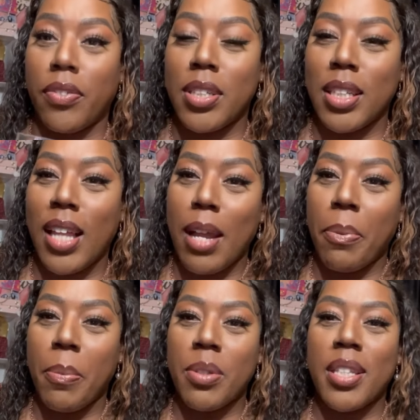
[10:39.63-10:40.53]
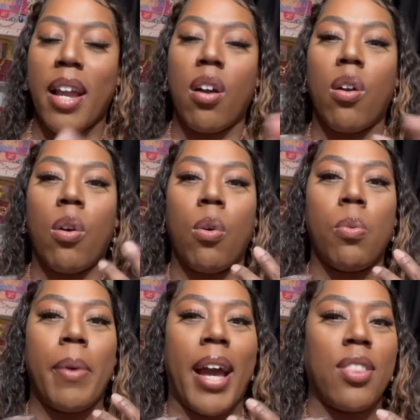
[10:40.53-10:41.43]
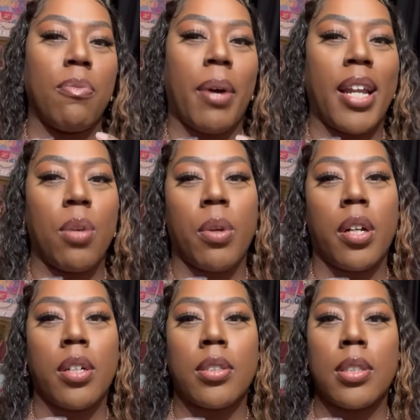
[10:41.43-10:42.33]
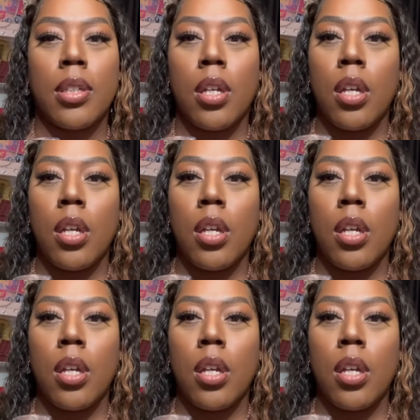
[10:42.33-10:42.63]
Because a lot of people say, oh, Bath and Body Works.